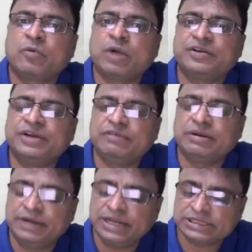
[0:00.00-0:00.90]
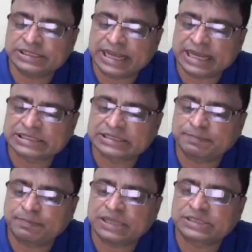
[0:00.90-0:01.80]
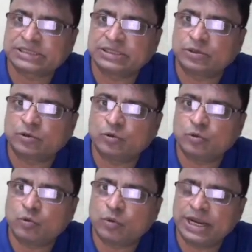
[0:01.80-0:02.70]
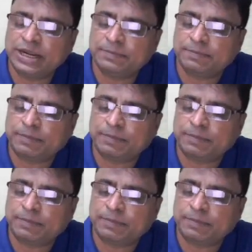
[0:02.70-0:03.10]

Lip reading: what is dy by dx? X plus 2y